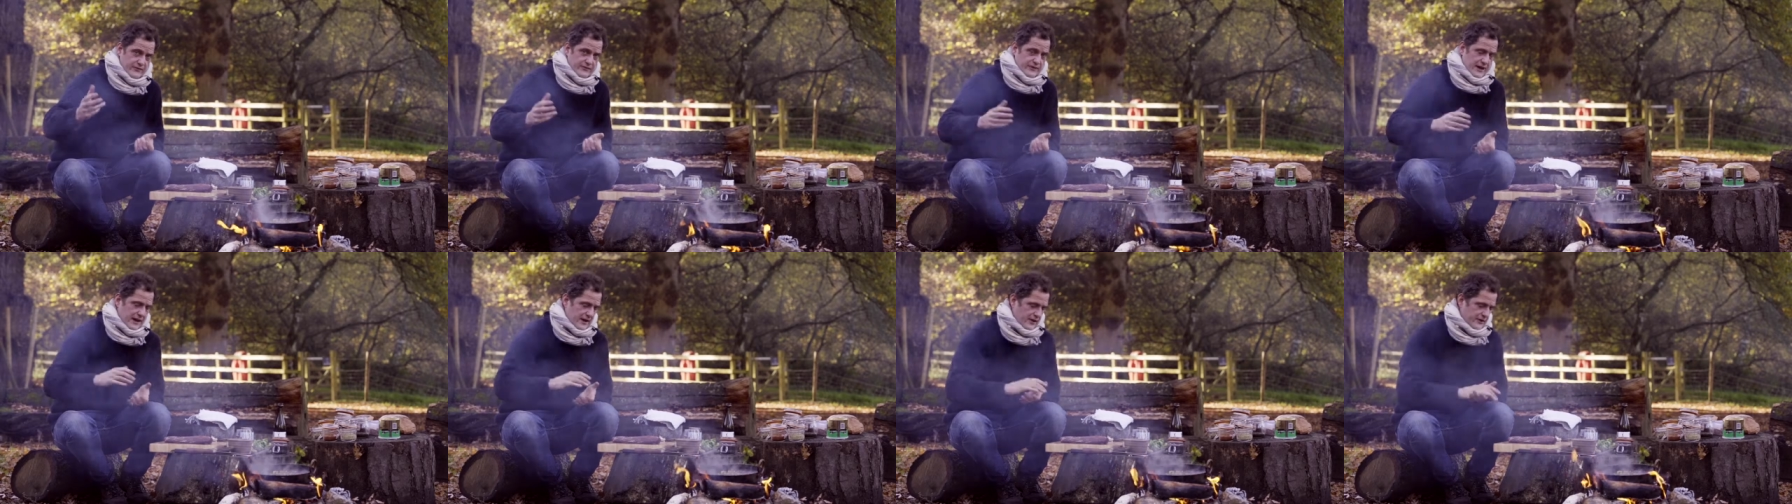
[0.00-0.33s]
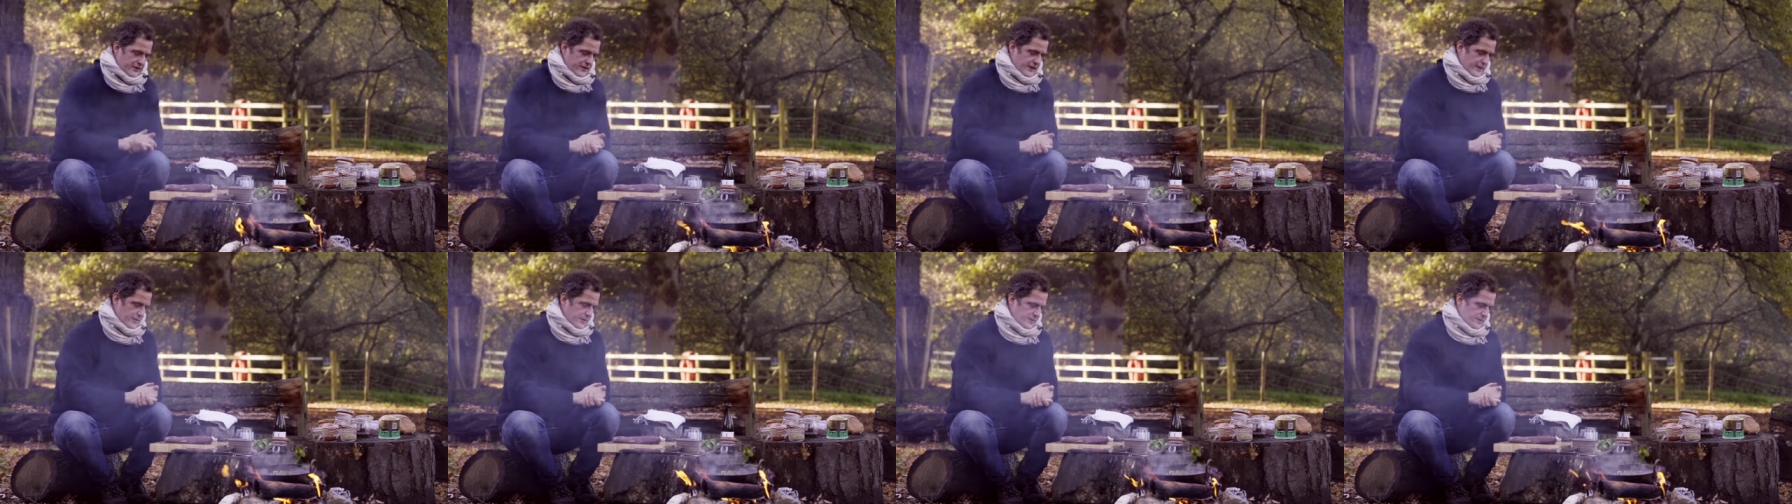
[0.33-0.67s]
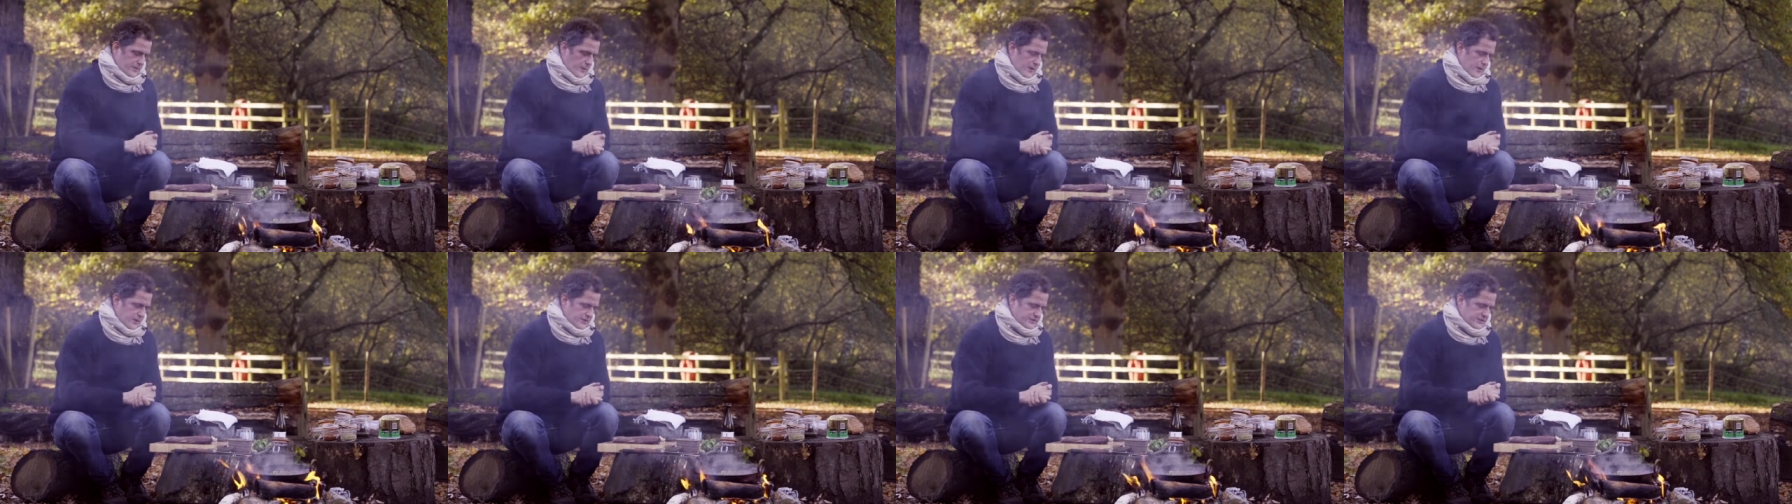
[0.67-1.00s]
of fallow deer in
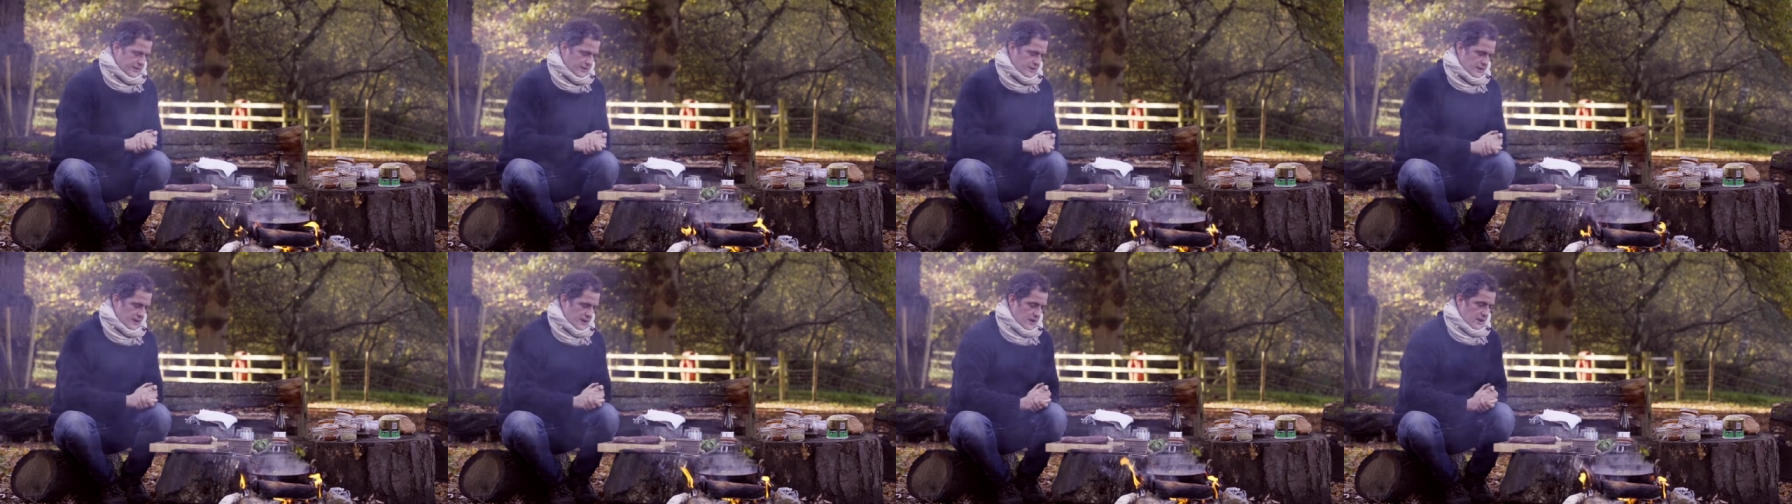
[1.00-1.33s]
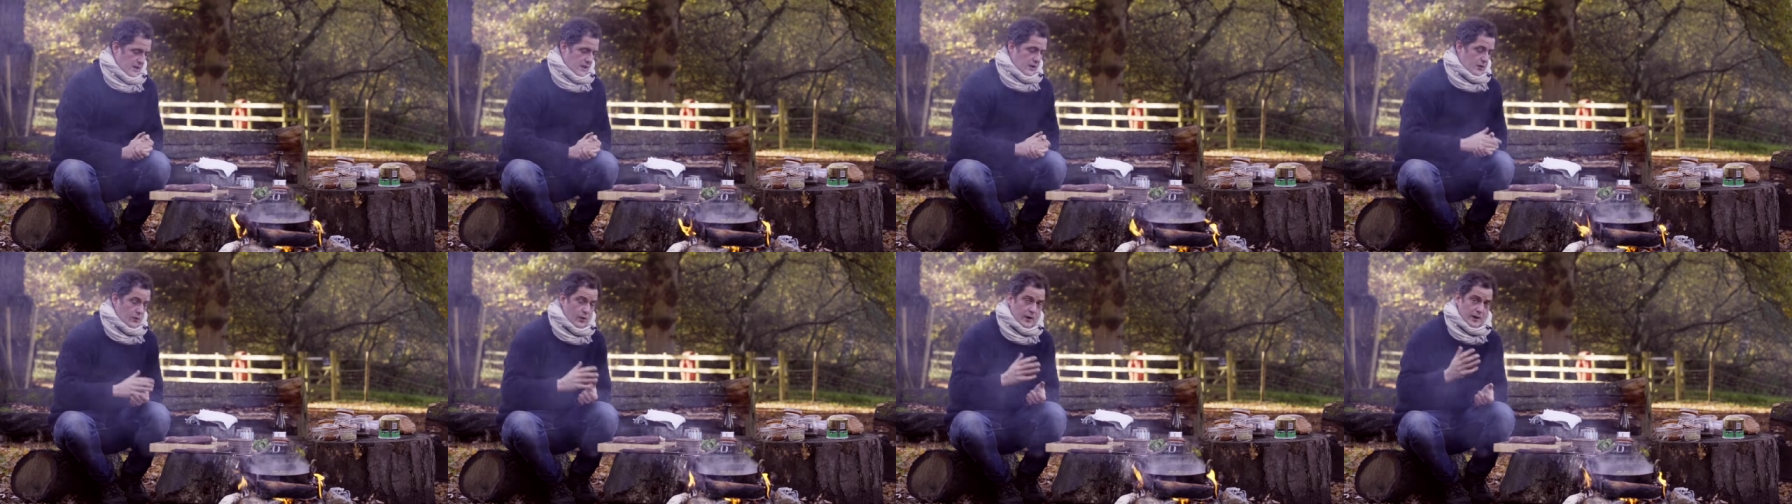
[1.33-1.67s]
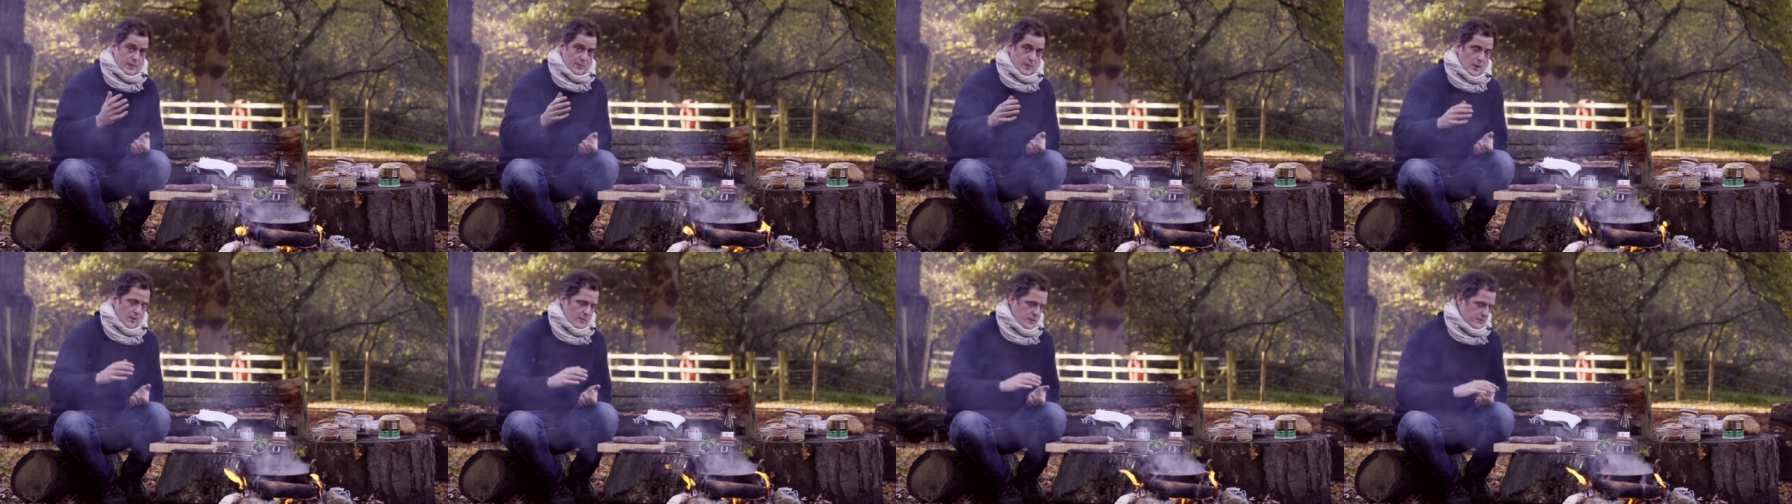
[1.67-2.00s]
Berkshire, quite
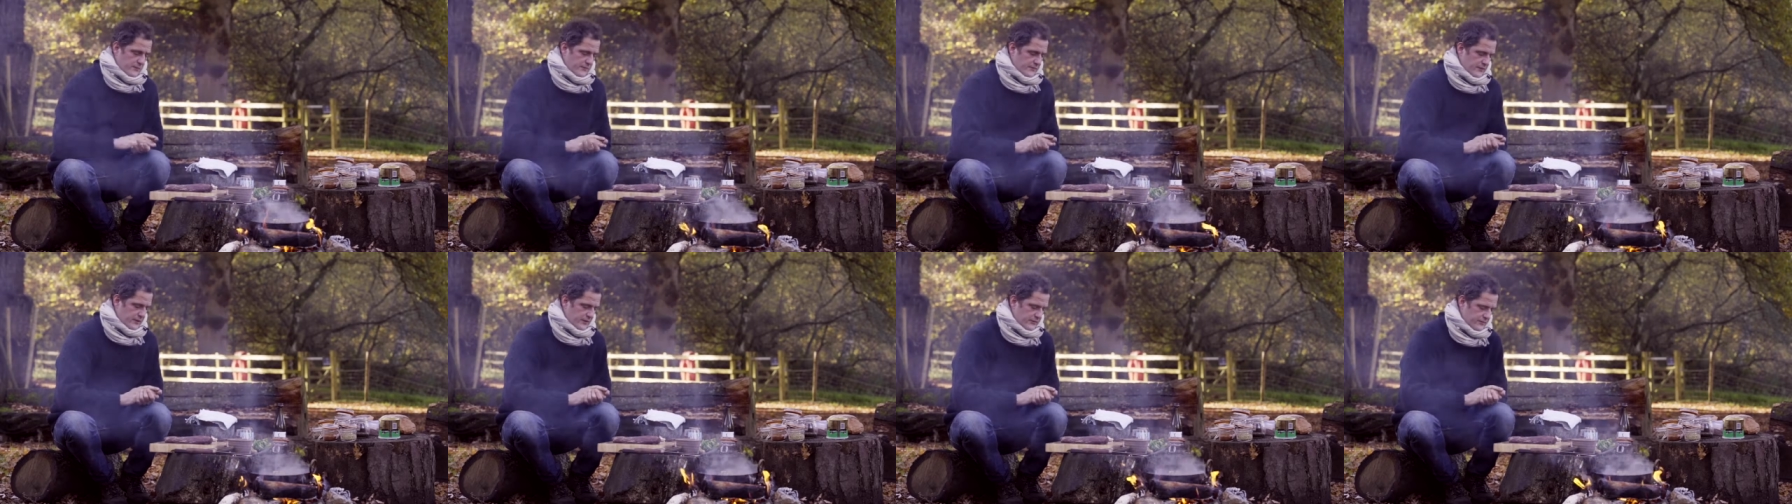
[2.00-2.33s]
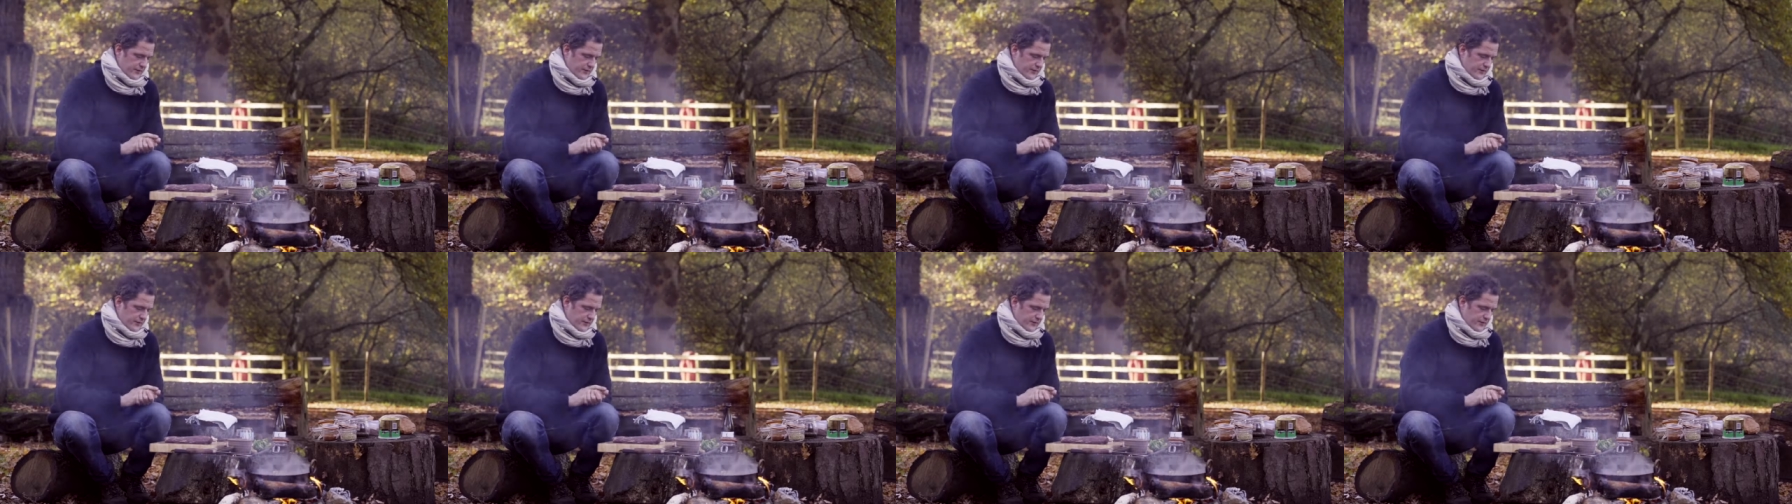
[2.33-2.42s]
a problem for the